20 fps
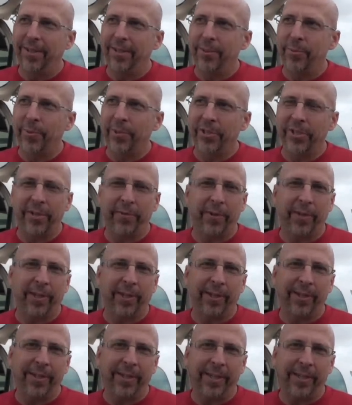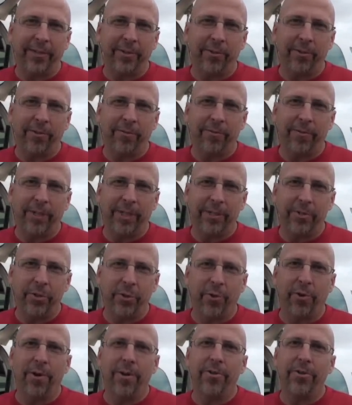specifically, I know of
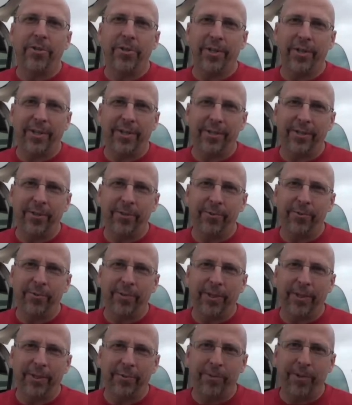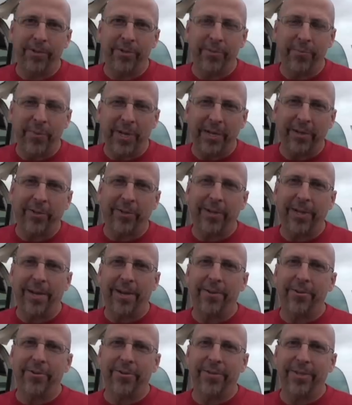George, who runs a medical
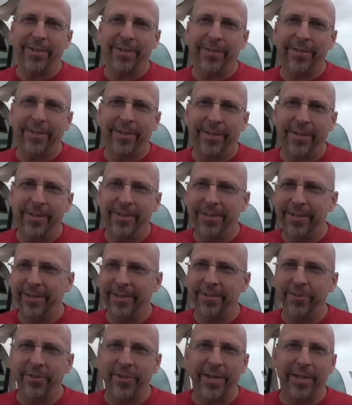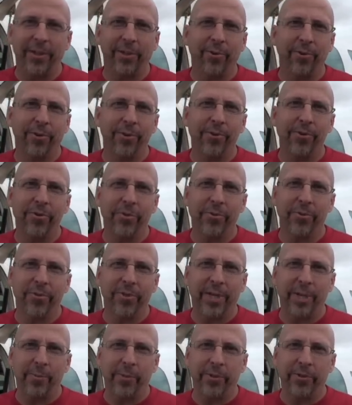house there in Santa Cruz,
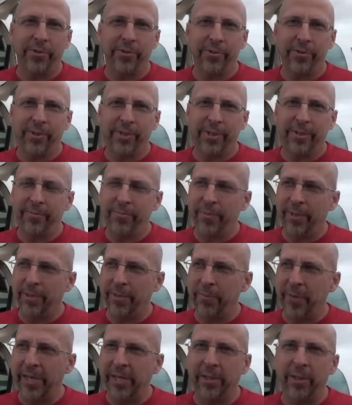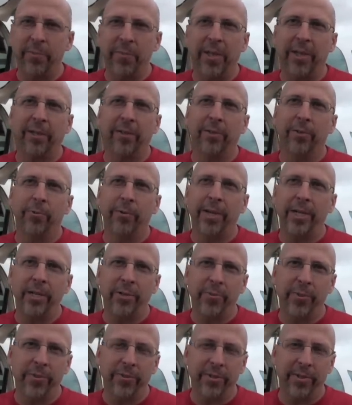was able to make the medical
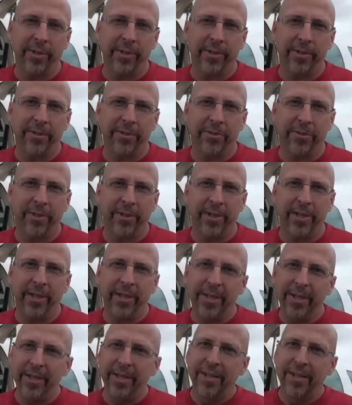arrangements there in the city.